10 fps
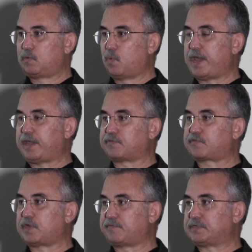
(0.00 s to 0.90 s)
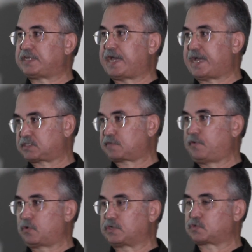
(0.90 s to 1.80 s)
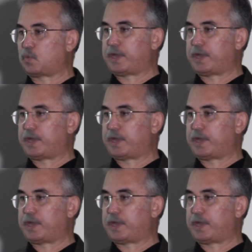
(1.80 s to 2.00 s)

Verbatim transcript: way instead of a task focused